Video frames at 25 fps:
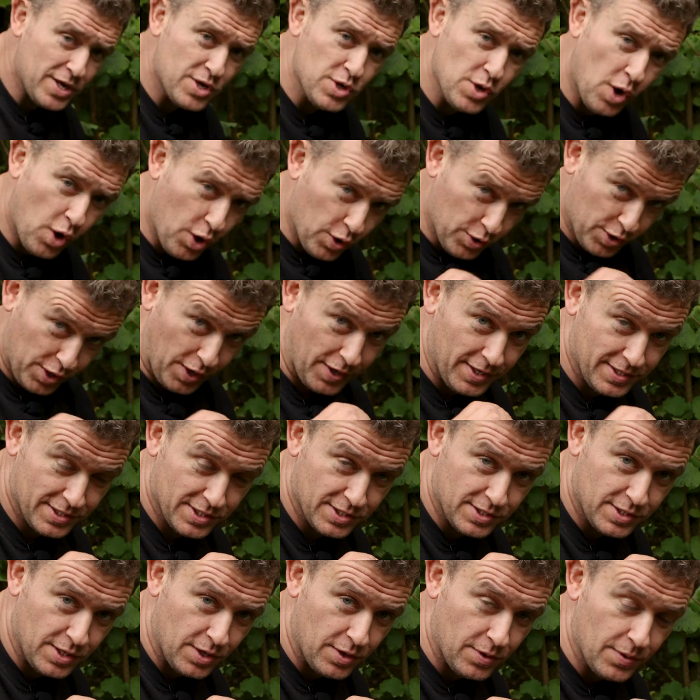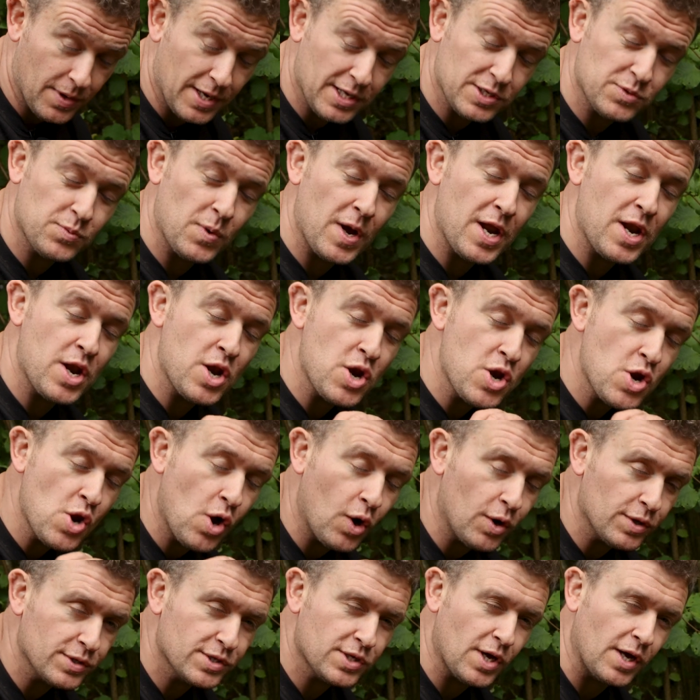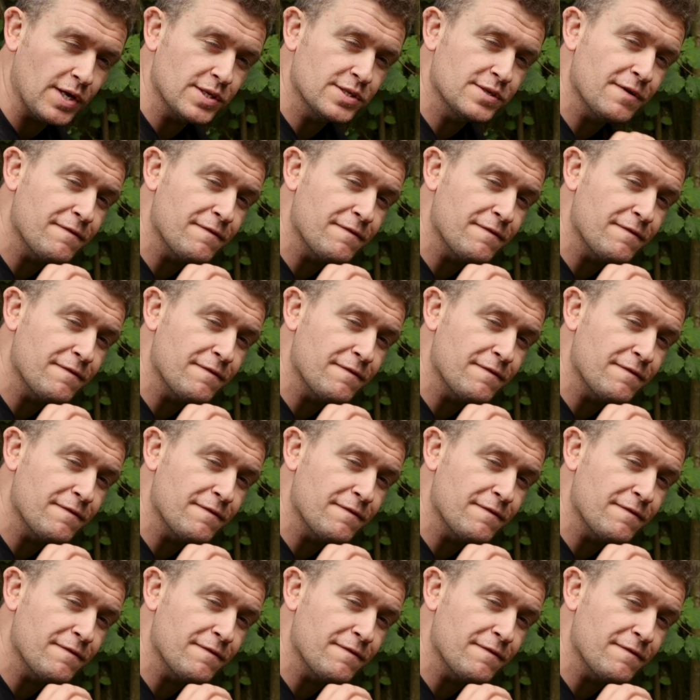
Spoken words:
not going to do is we're not going